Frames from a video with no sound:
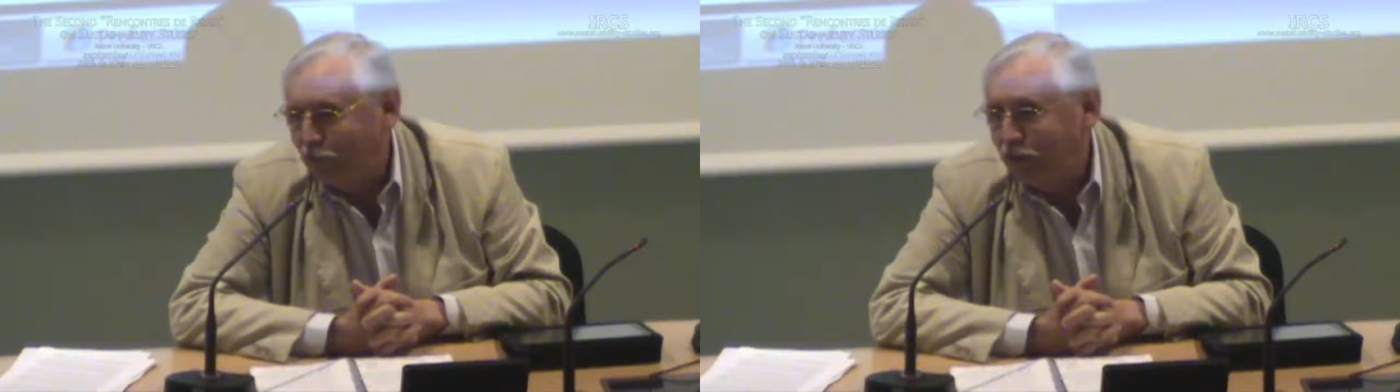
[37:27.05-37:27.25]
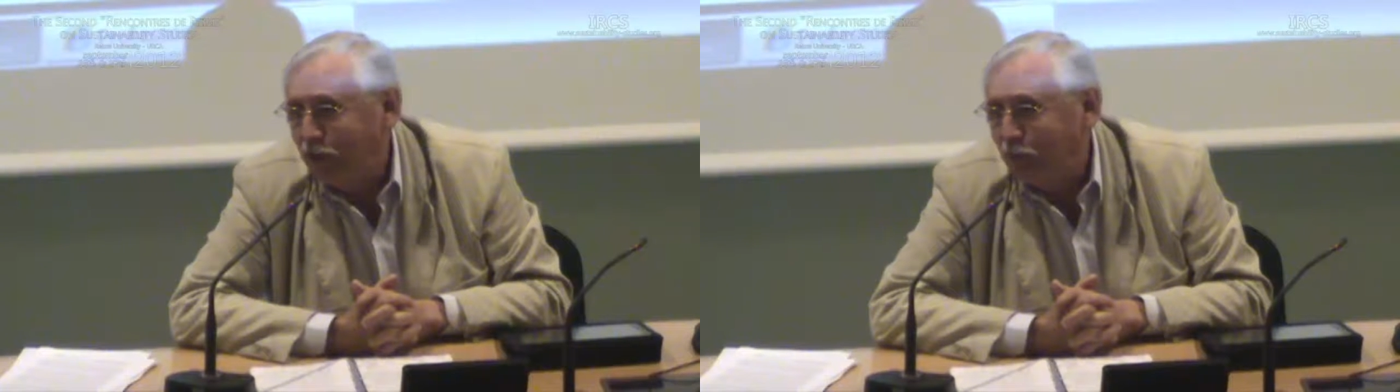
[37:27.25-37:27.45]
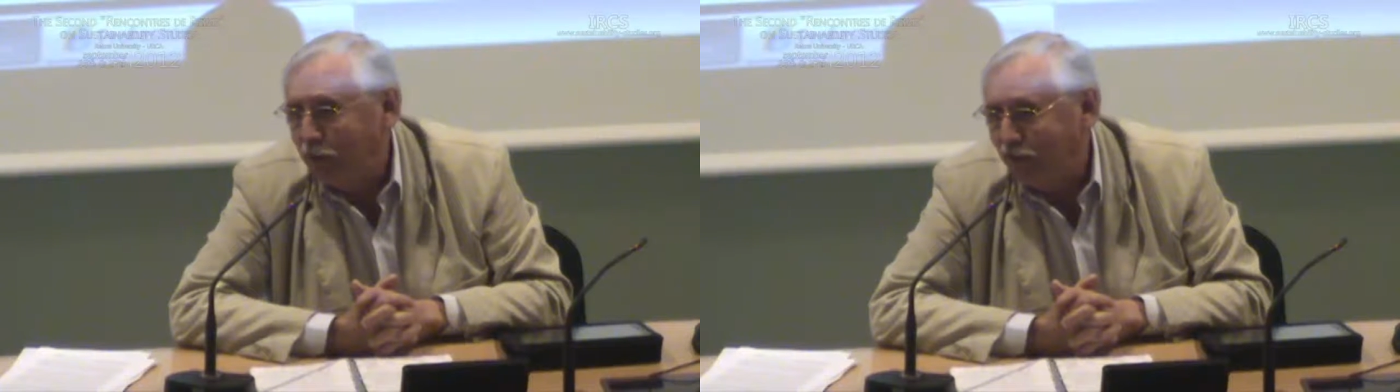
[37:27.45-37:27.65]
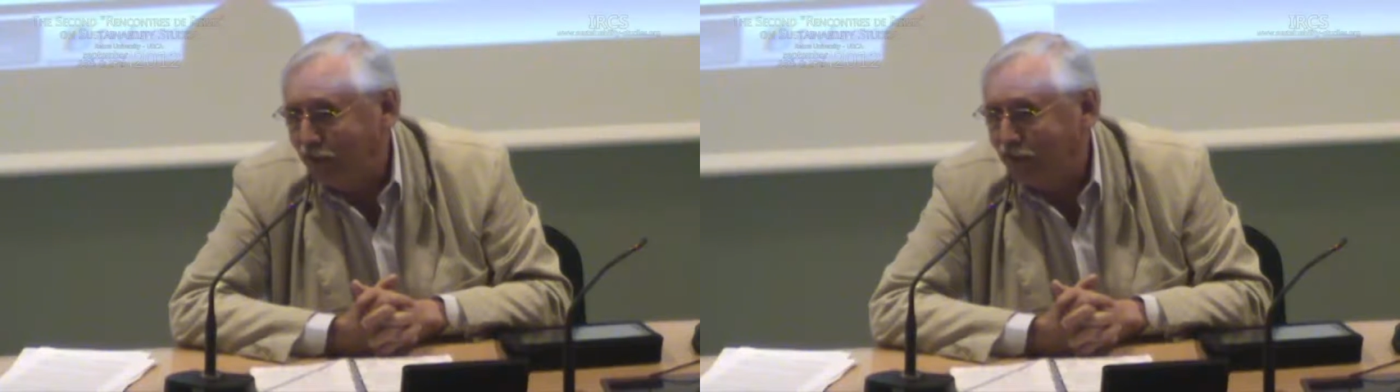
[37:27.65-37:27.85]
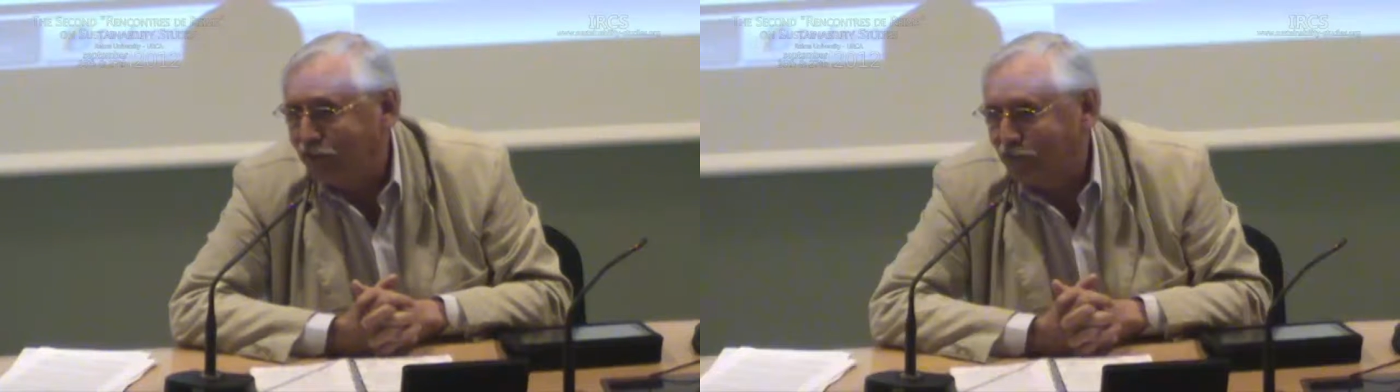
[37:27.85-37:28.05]
the
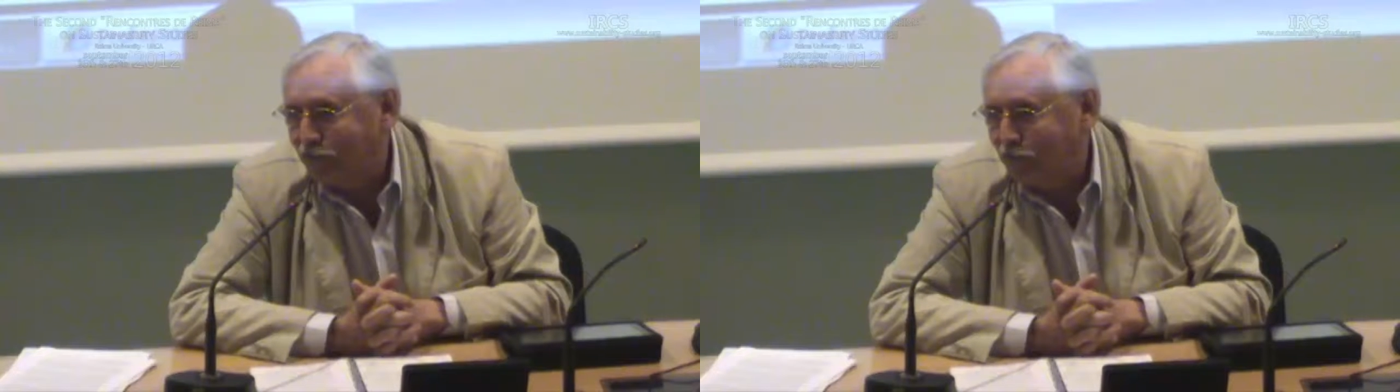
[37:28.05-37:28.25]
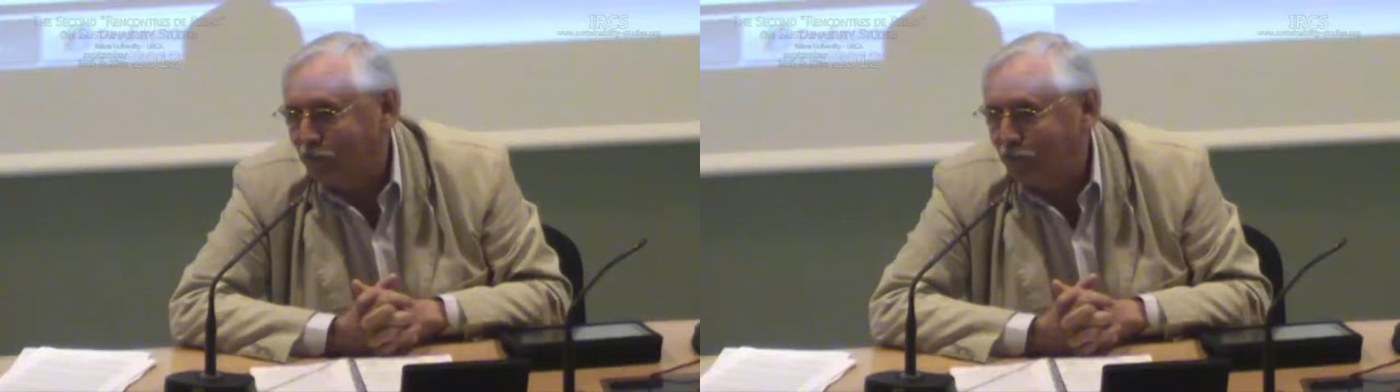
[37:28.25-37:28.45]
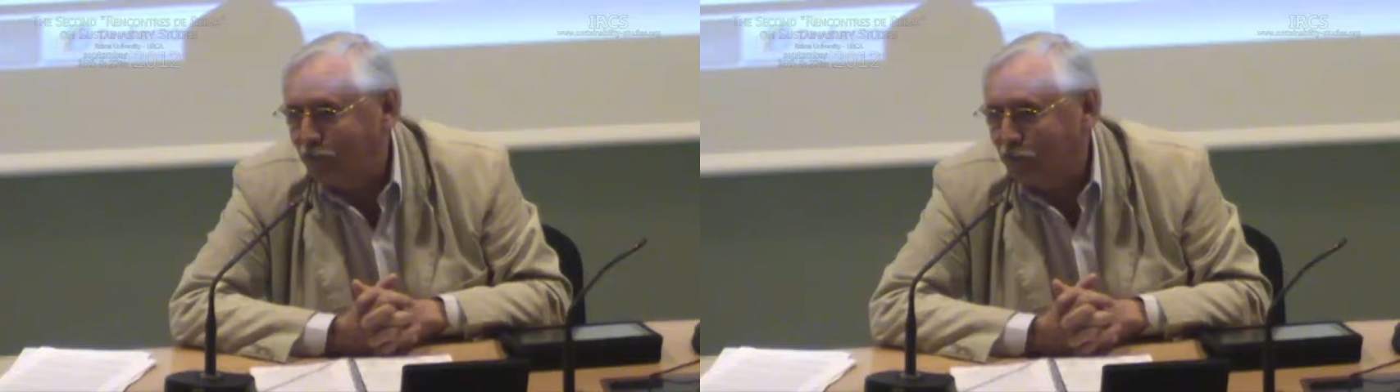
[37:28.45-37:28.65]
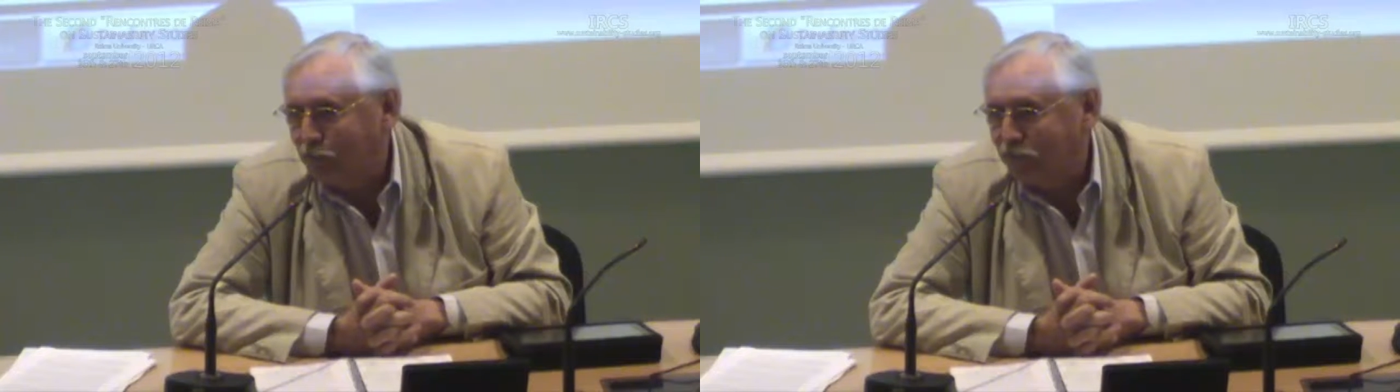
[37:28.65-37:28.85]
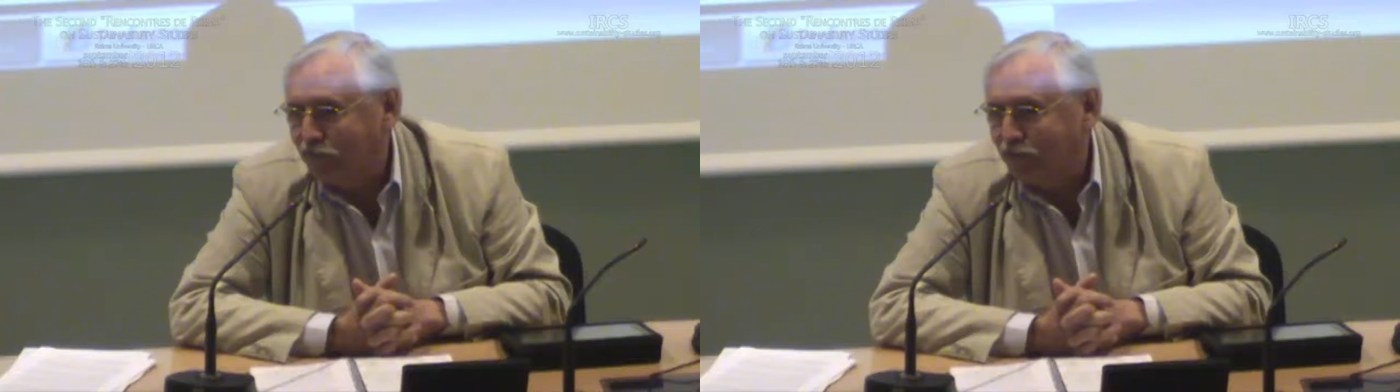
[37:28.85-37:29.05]
Dilma election, our
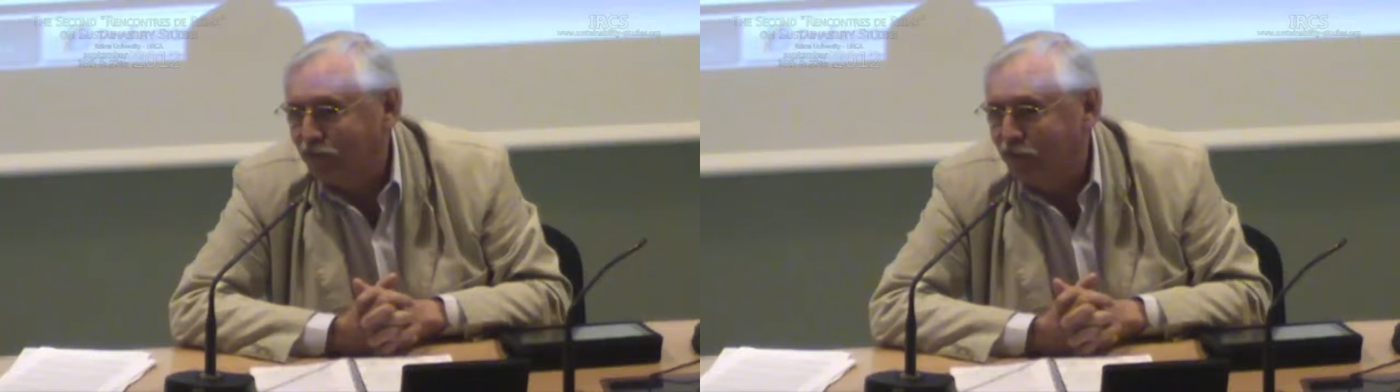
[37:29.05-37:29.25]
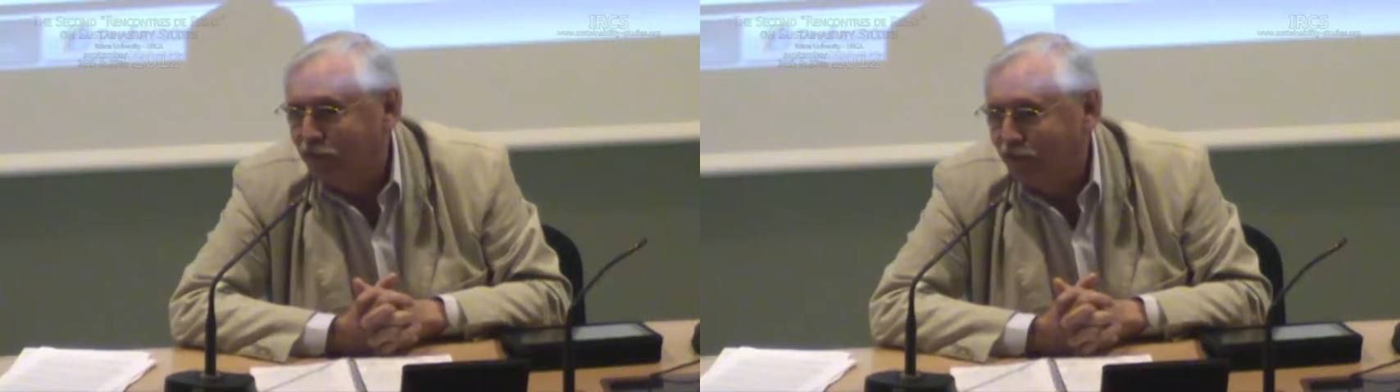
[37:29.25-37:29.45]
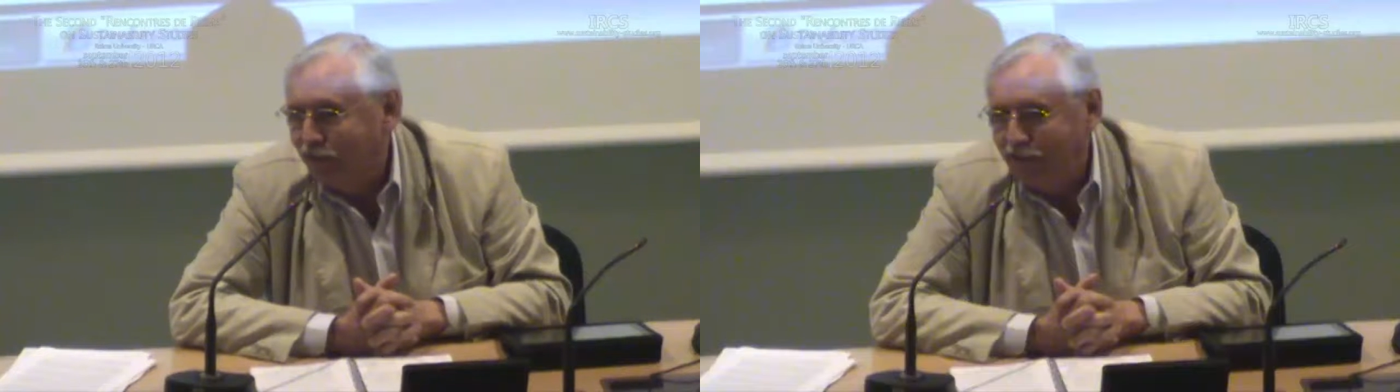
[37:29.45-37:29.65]
new president,